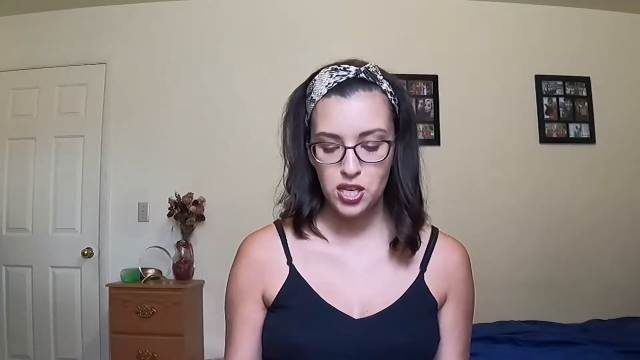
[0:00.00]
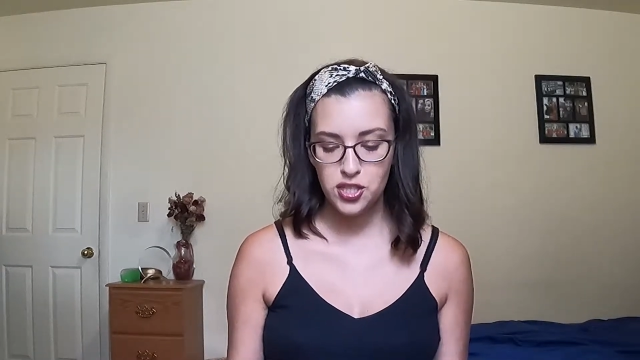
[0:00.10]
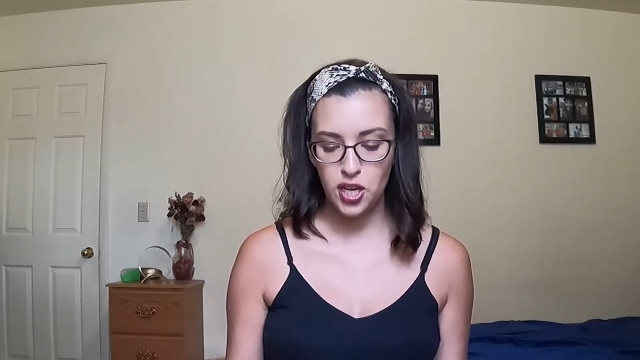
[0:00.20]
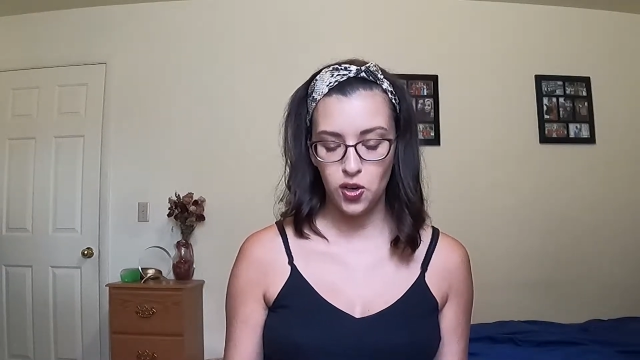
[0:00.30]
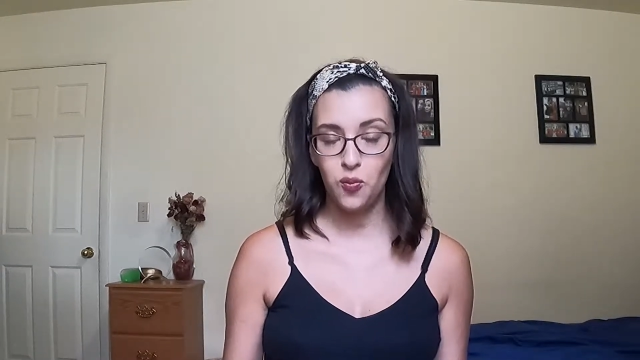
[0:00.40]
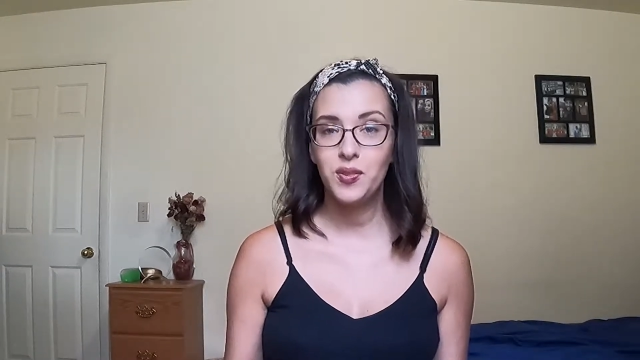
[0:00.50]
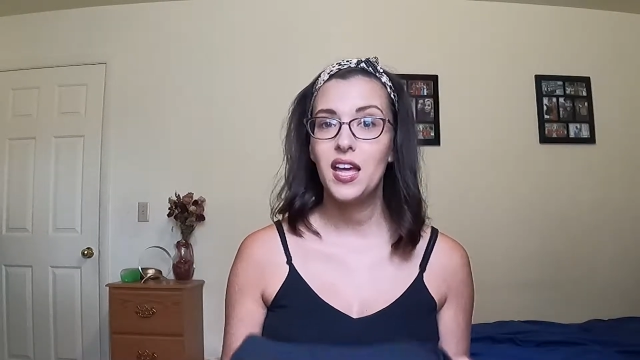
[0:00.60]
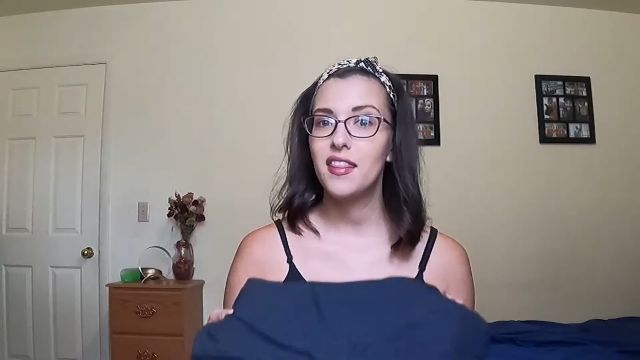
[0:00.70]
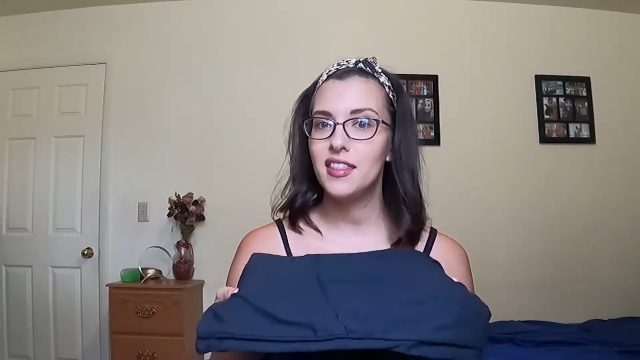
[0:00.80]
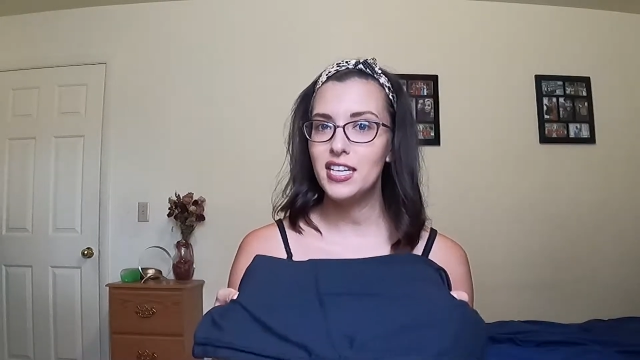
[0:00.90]
So
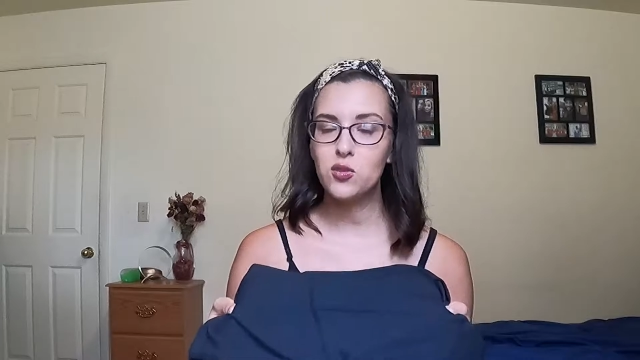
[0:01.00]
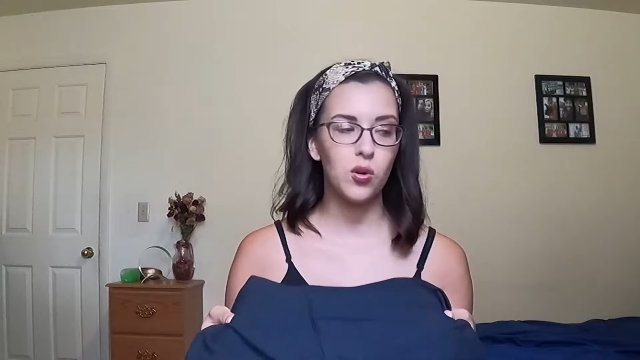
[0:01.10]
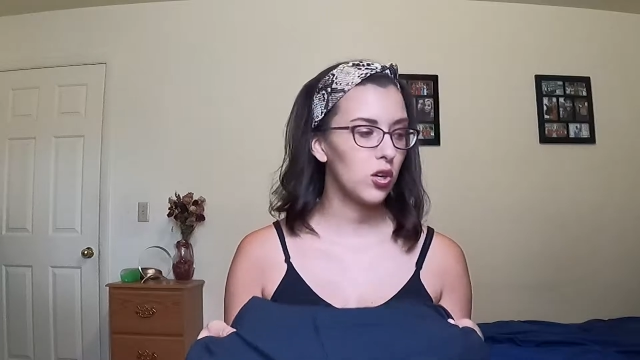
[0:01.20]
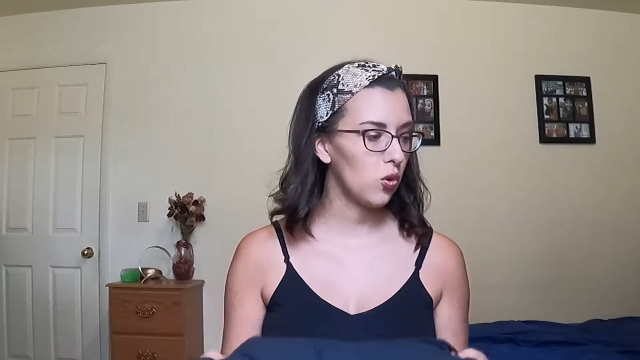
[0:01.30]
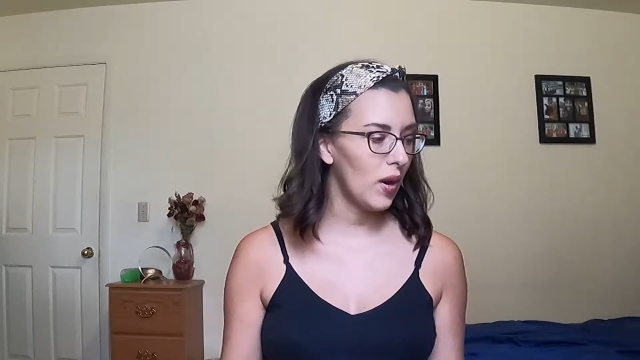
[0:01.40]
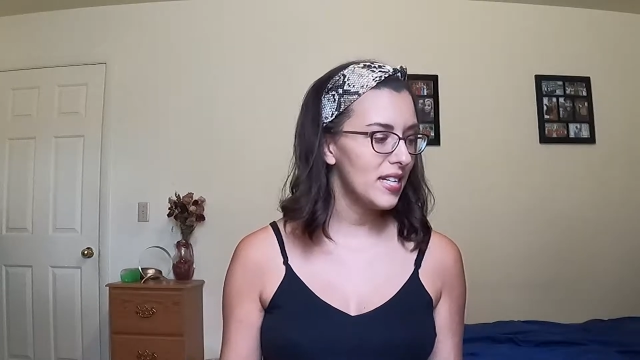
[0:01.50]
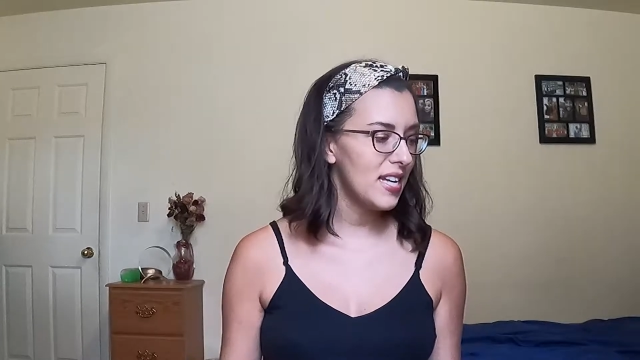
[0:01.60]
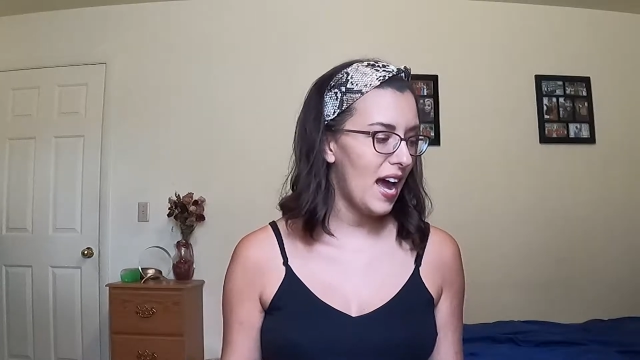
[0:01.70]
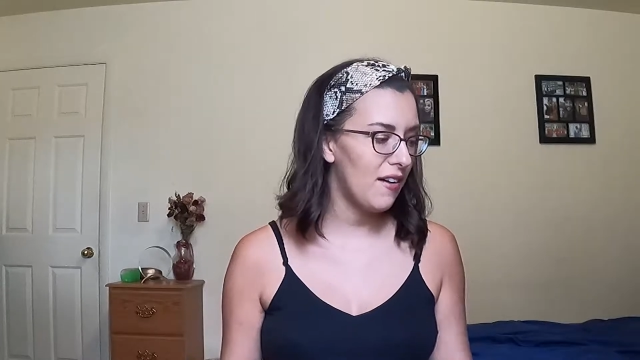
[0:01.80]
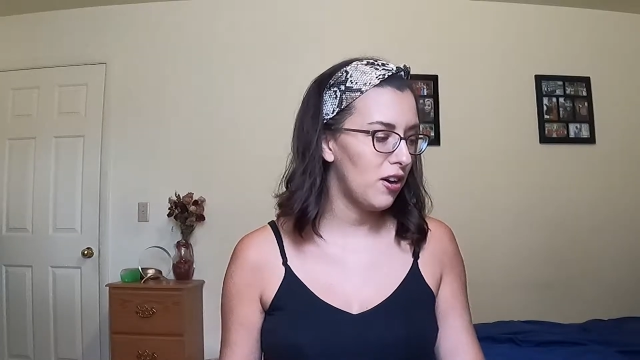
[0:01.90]
these were great
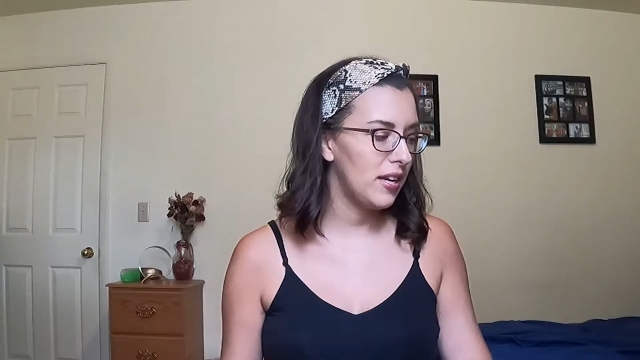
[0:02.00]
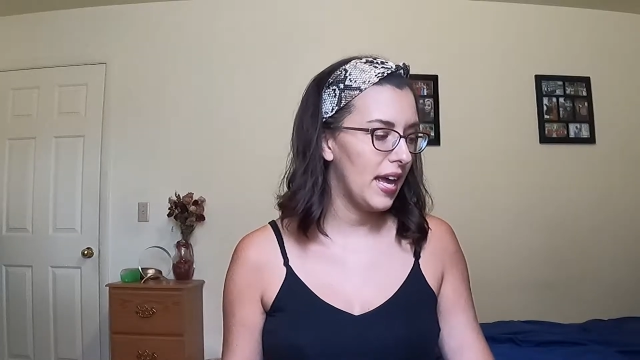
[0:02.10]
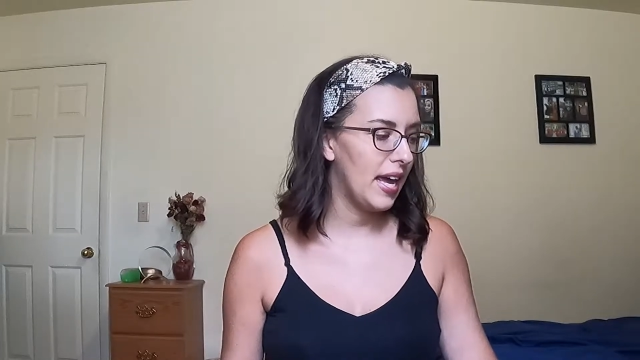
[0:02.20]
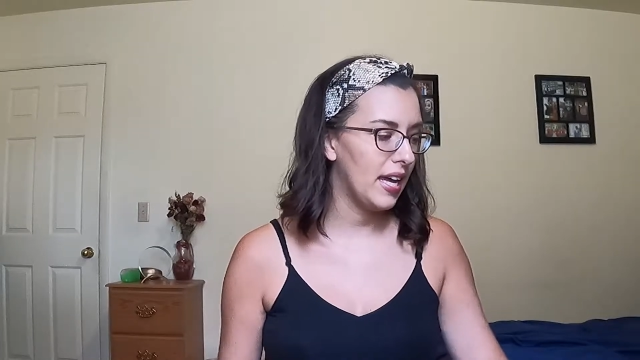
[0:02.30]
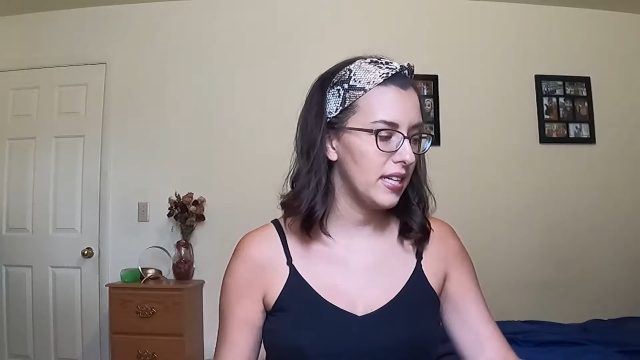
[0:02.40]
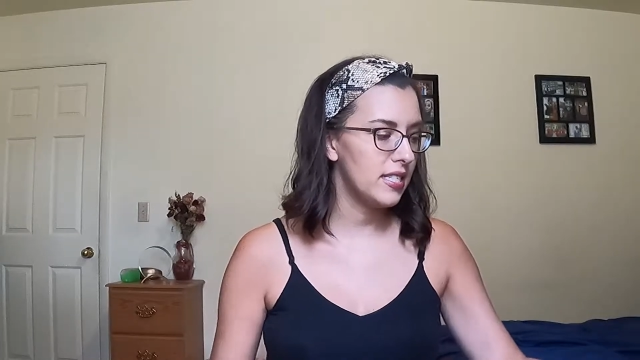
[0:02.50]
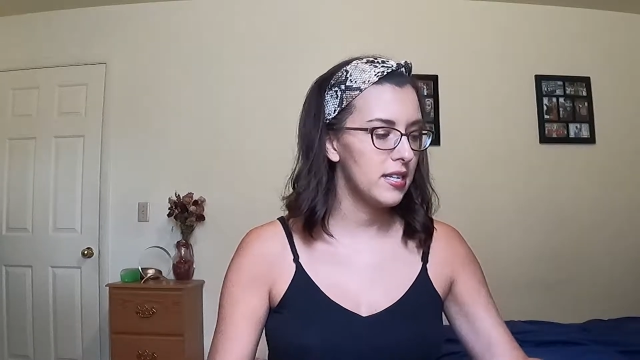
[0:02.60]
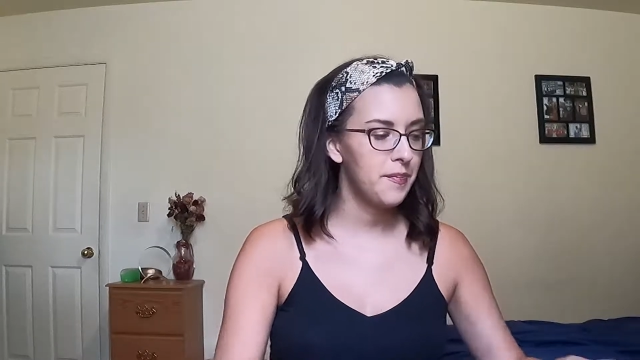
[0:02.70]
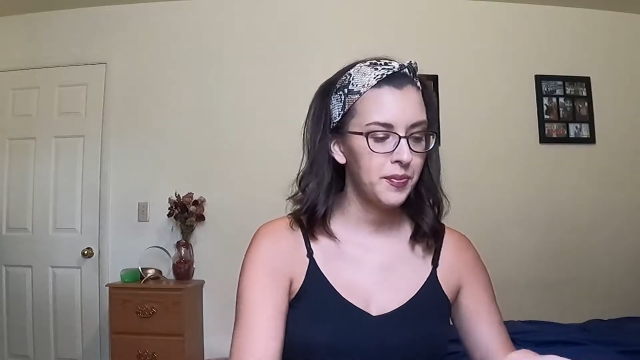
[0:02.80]
to have on hand.